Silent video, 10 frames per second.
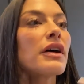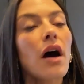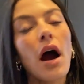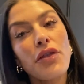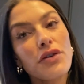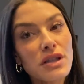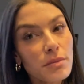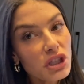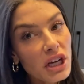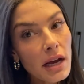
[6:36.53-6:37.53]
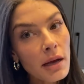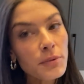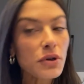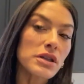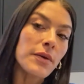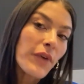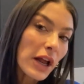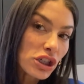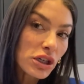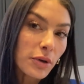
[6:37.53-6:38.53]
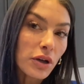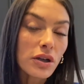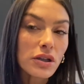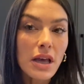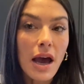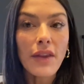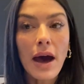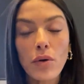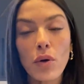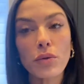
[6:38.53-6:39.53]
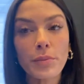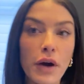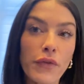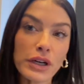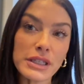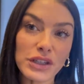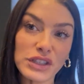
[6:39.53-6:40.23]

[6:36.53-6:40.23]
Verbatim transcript: either some chips or some vegetables, and that will hold me over until